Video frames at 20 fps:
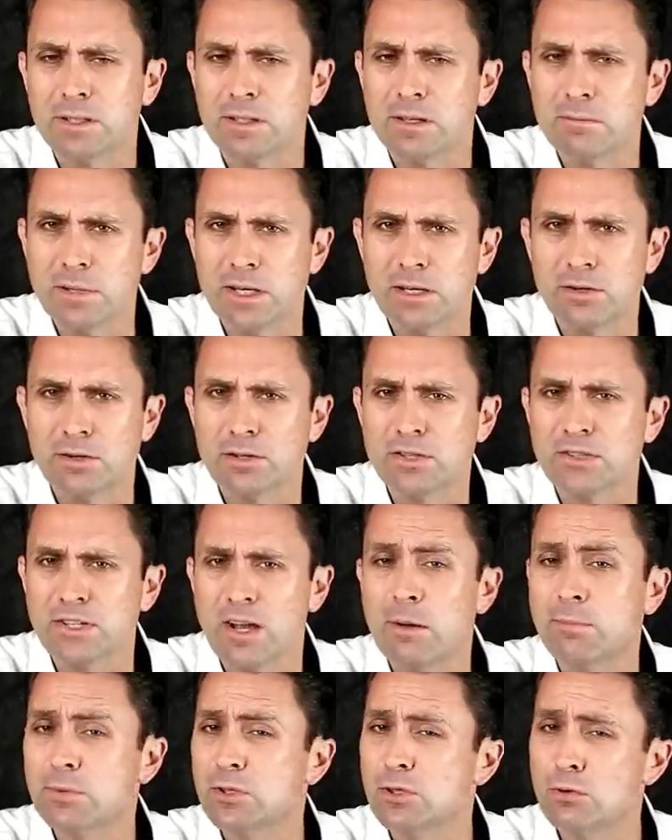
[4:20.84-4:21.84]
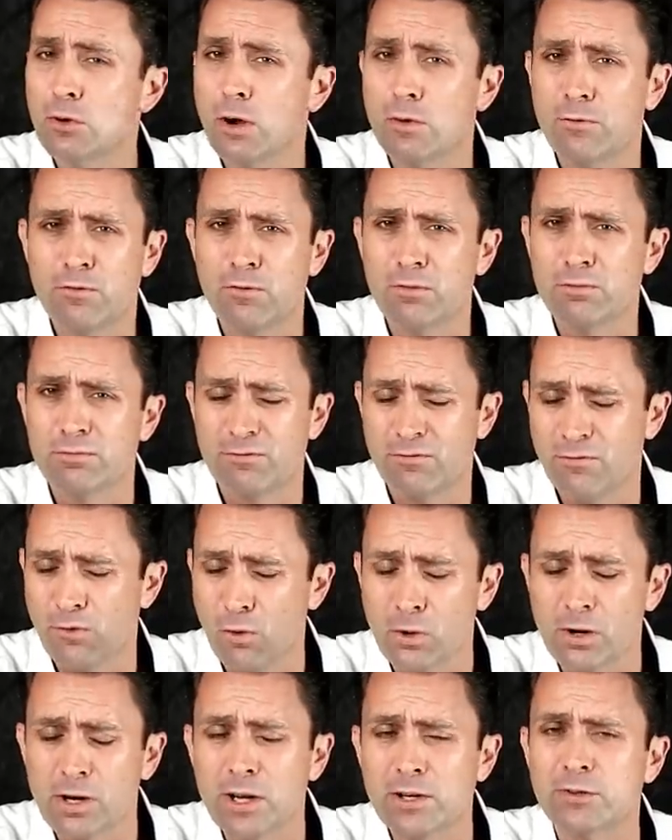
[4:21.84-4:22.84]
millimeters up to a
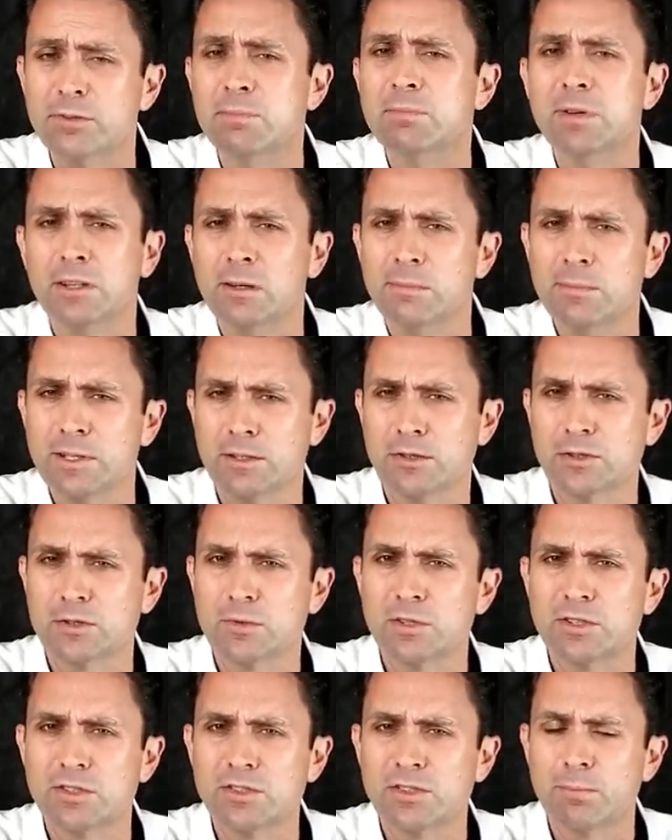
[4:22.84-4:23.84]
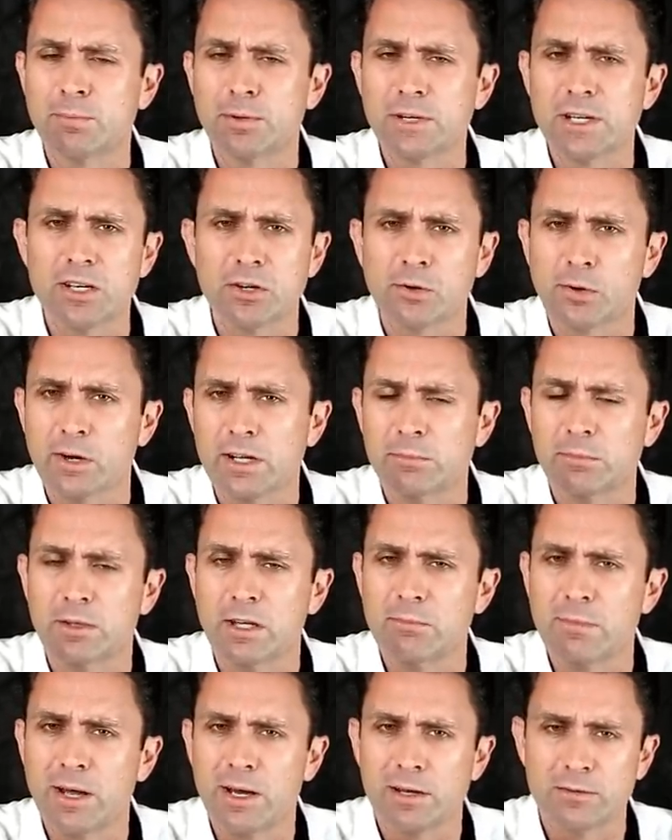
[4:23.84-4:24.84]
400 millimeters, which is a pretty
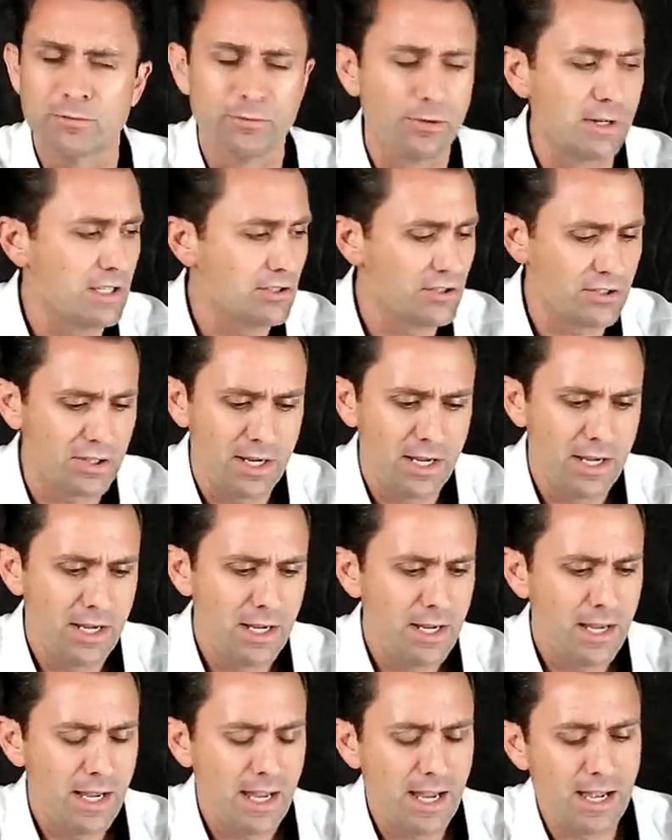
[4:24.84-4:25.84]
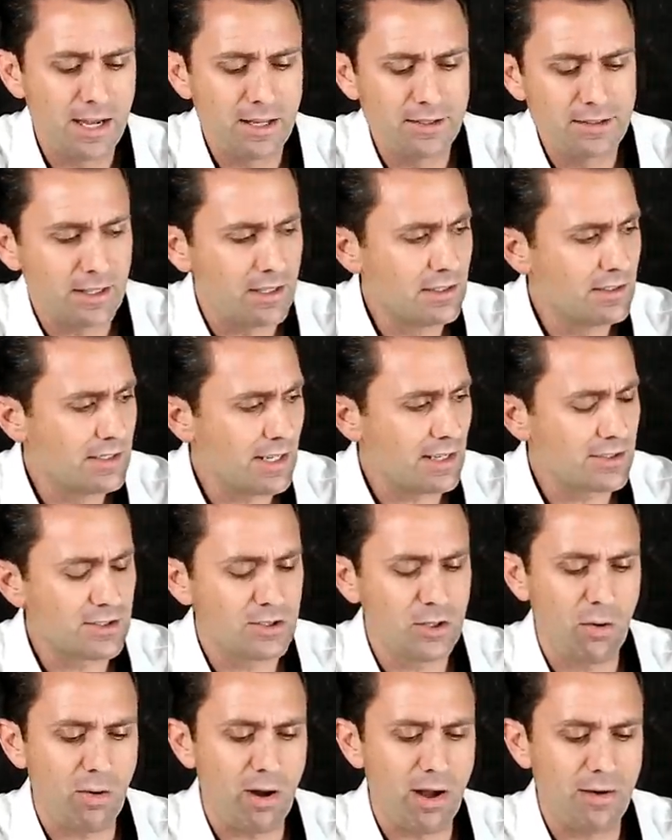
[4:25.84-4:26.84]
incredible amount of reach, and, and
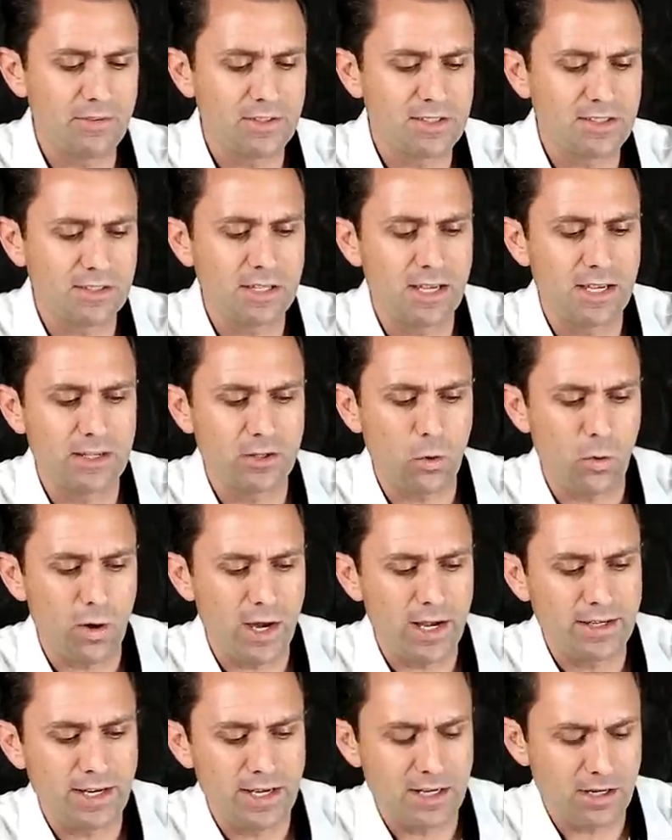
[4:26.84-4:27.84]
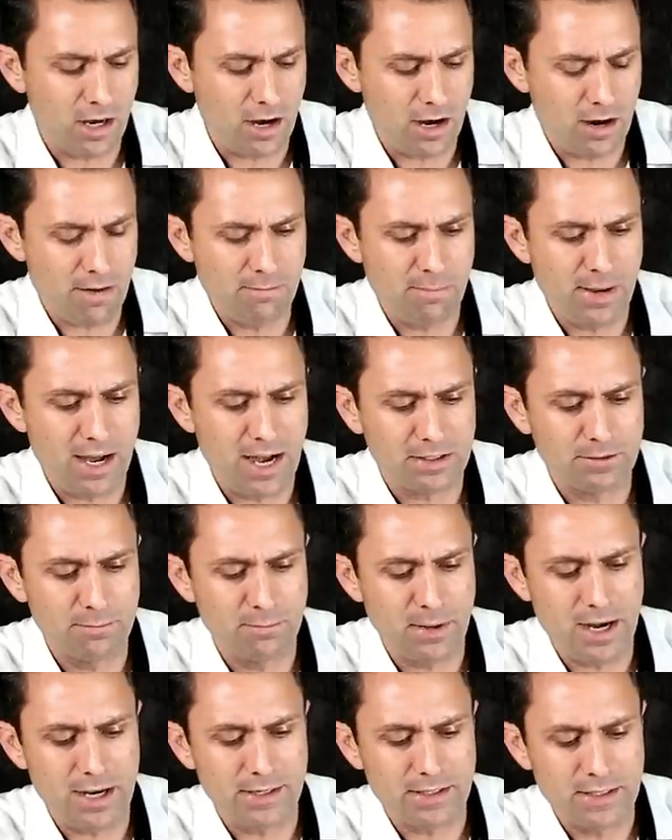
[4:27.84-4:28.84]
does so obviously in quite a
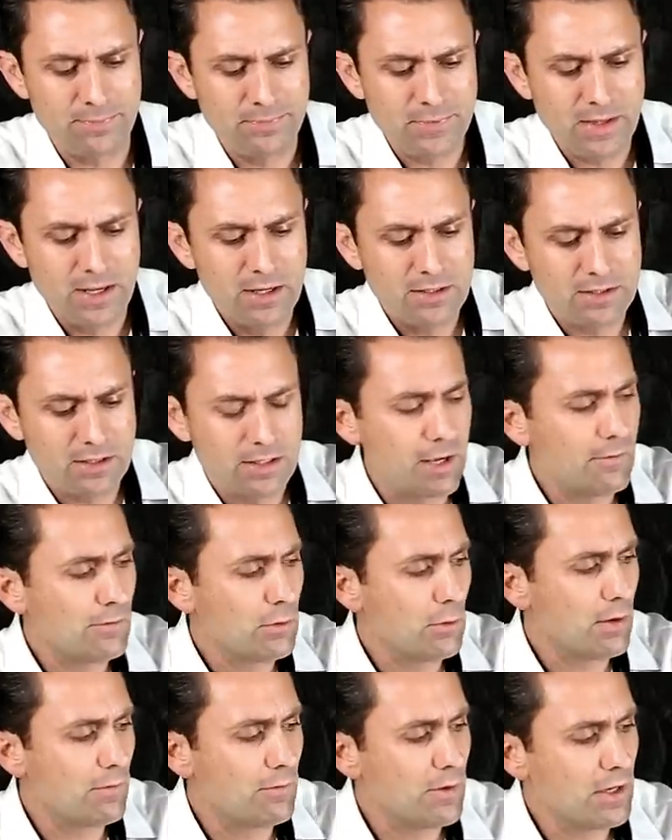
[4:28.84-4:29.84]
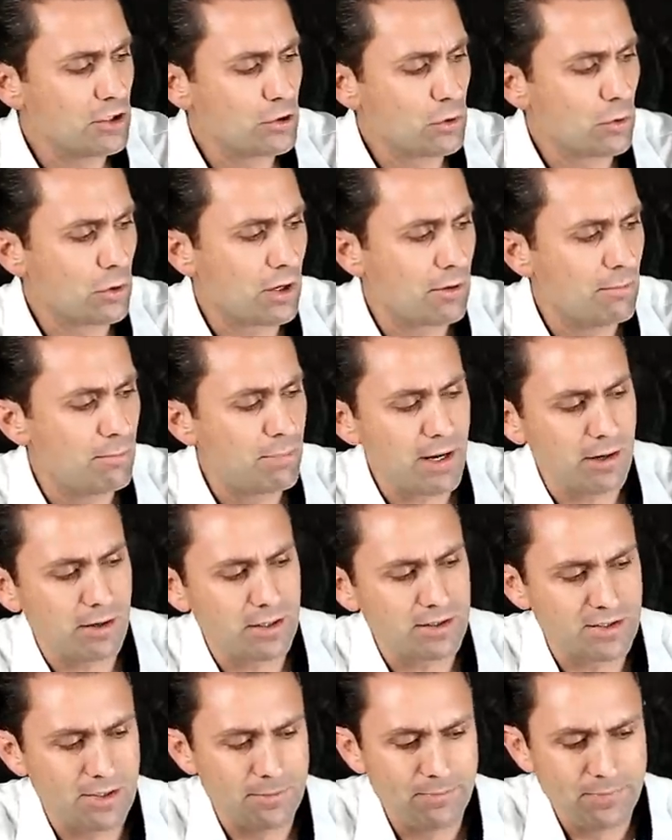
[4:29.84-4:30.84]
compact body. To give you a visual
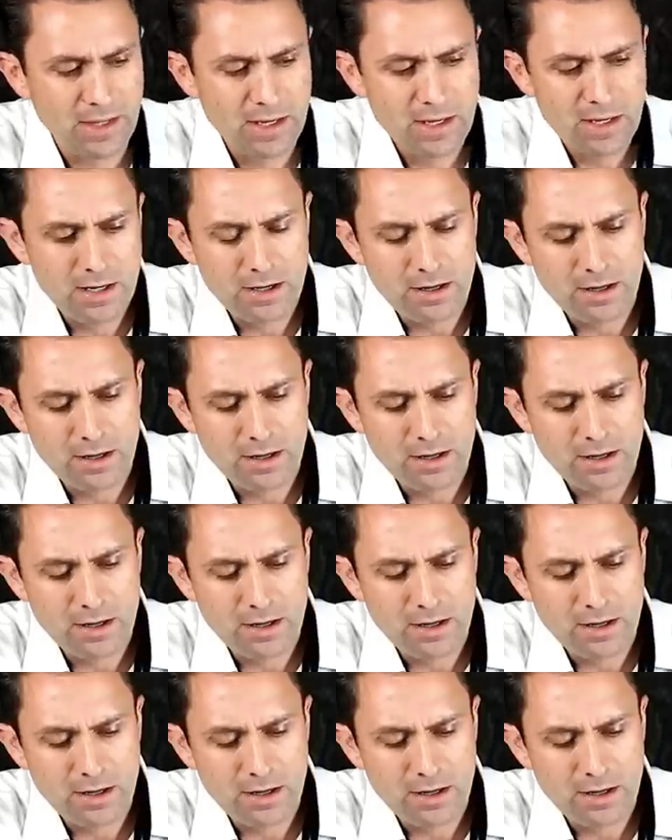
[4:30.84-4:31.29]
comparison,